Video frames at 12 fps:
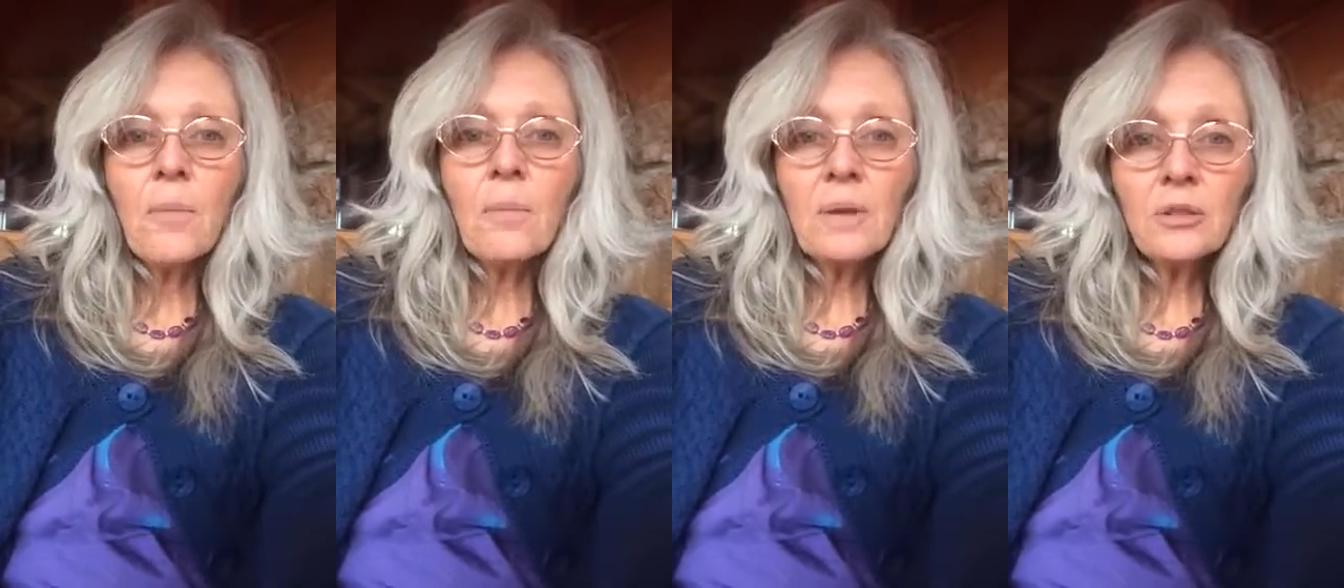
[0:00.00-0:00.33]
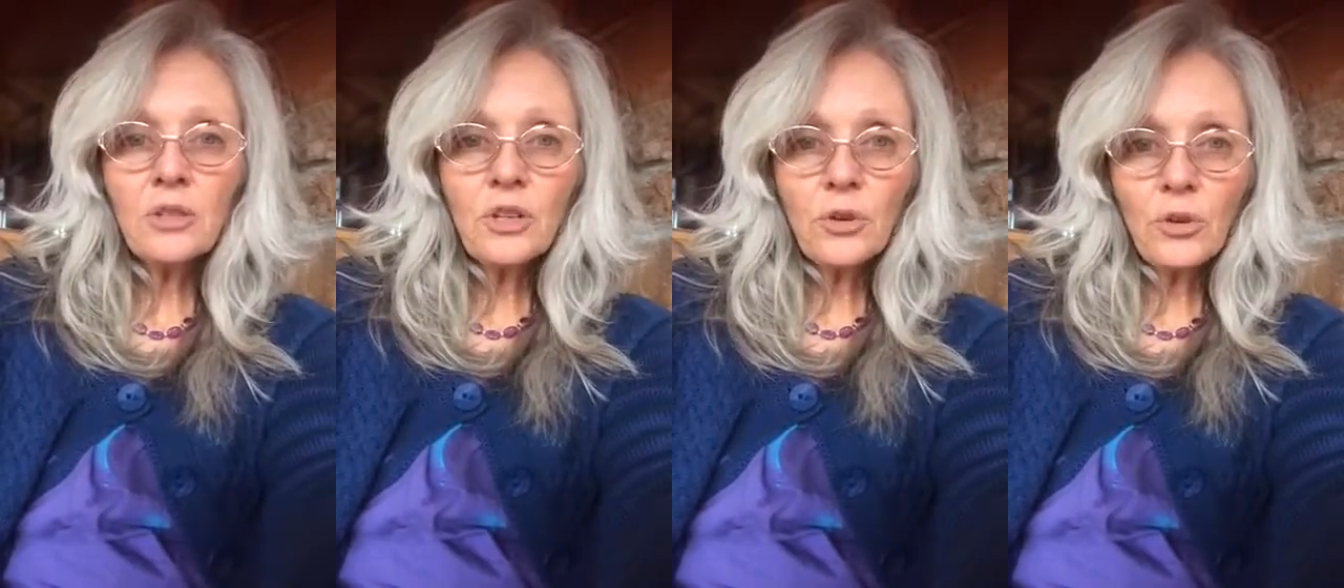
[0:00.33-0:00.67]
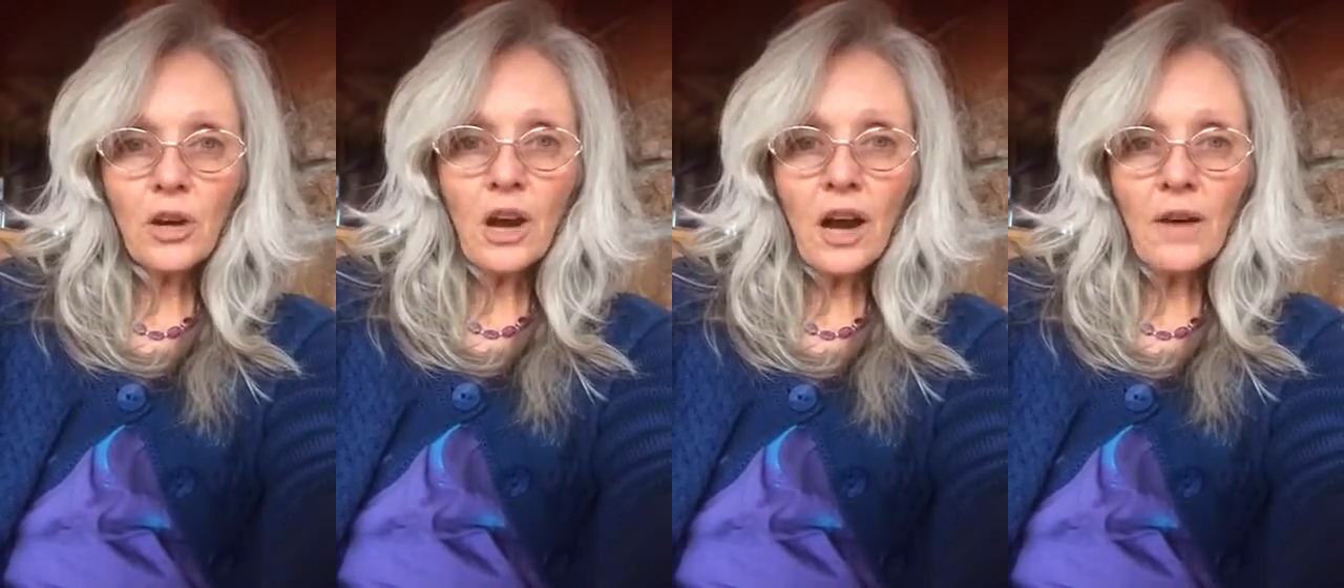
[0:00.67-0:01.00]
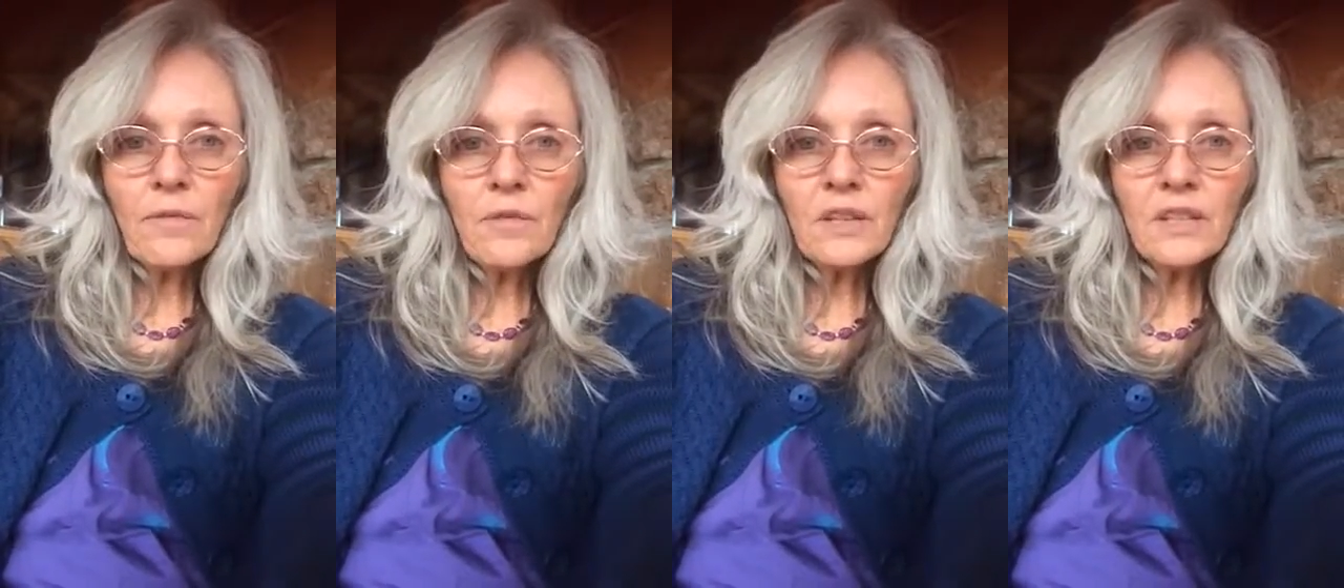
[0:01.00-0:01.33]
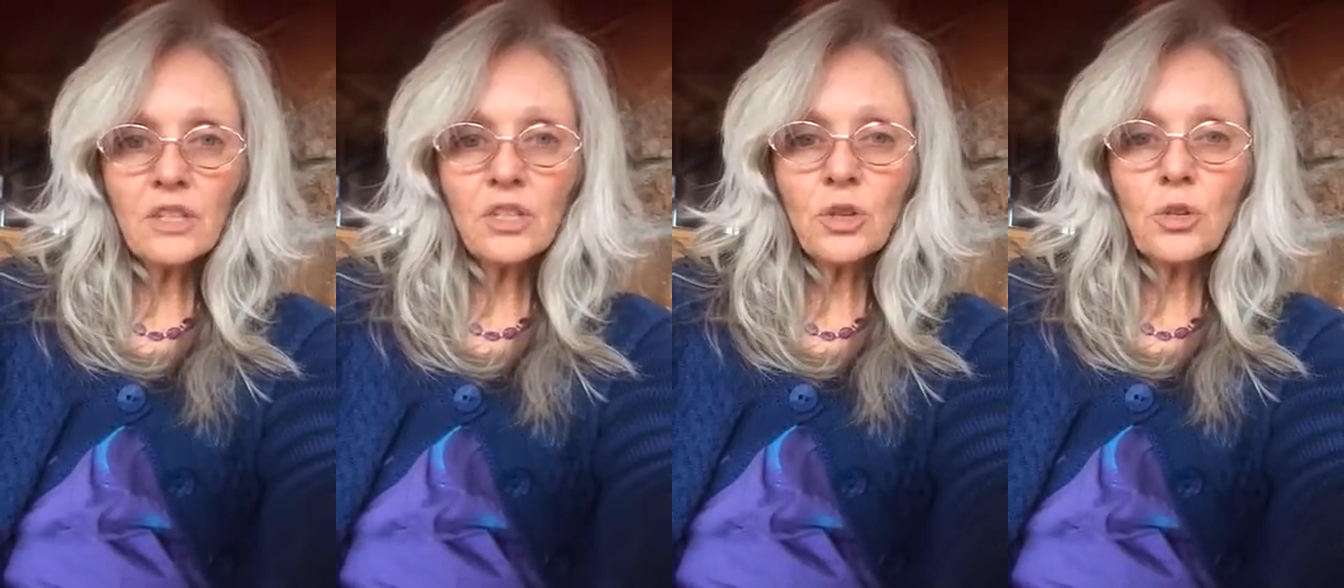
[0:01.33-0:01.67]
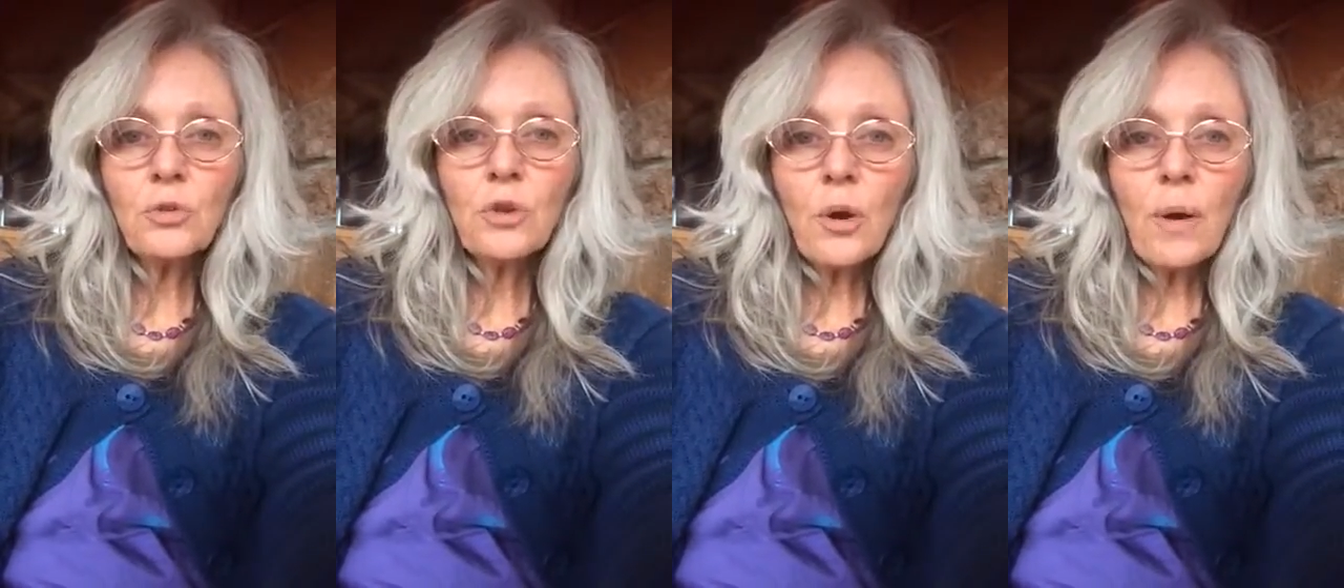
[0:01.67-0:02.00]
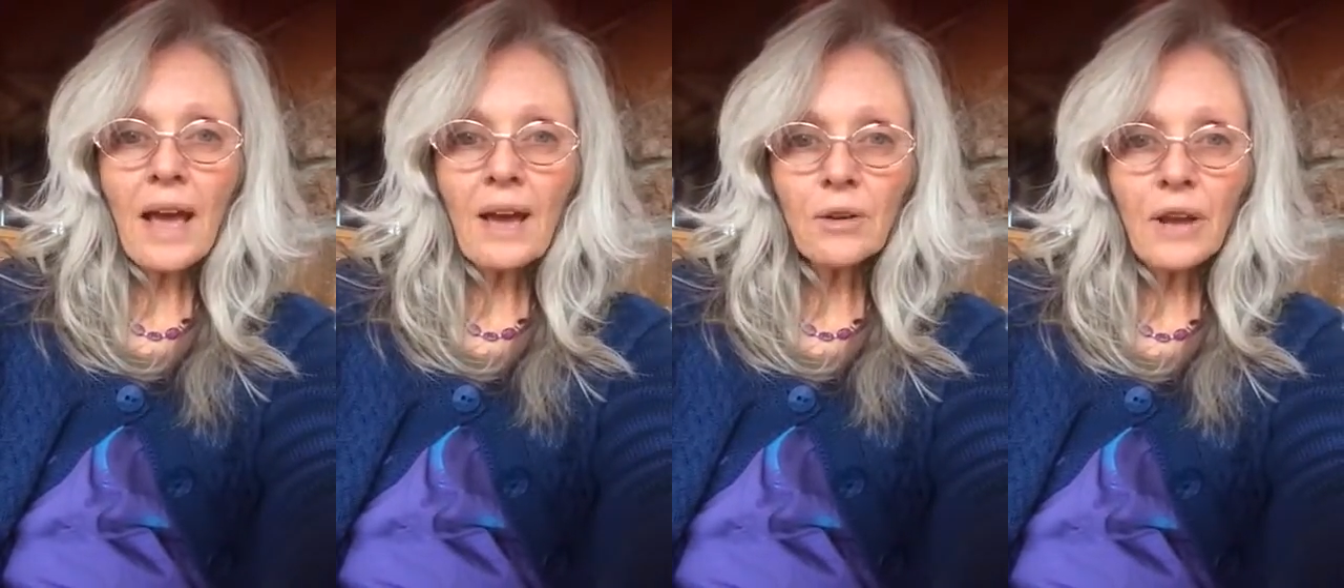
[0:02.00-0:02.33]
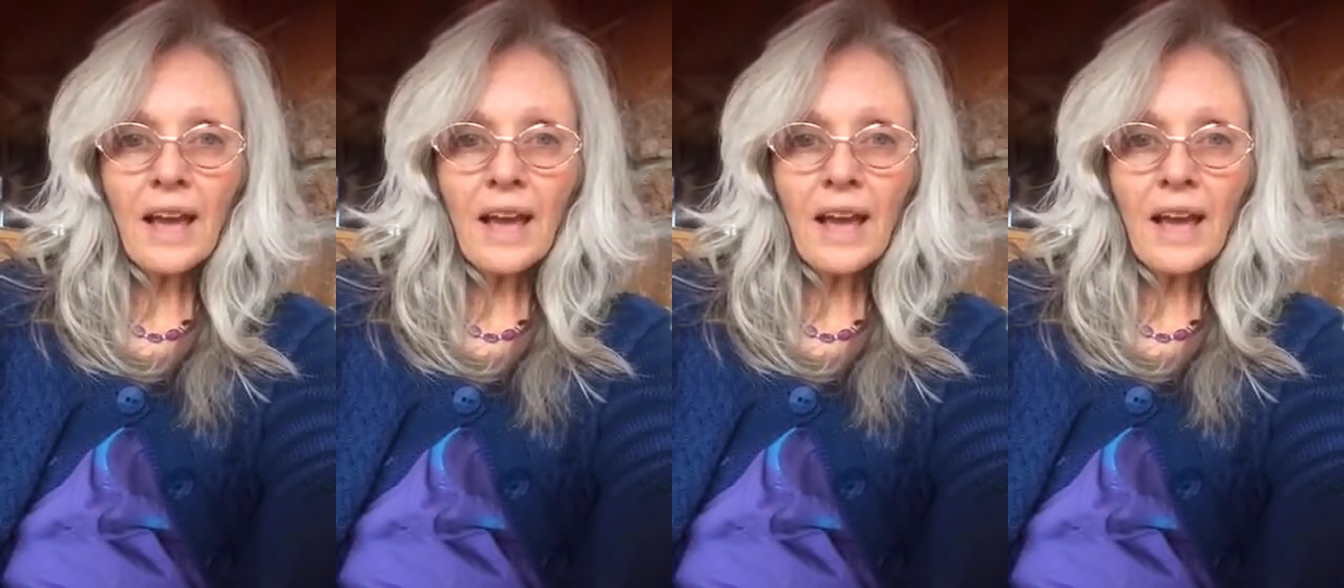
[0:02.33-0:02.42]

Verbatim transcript: building your confidence so you know how to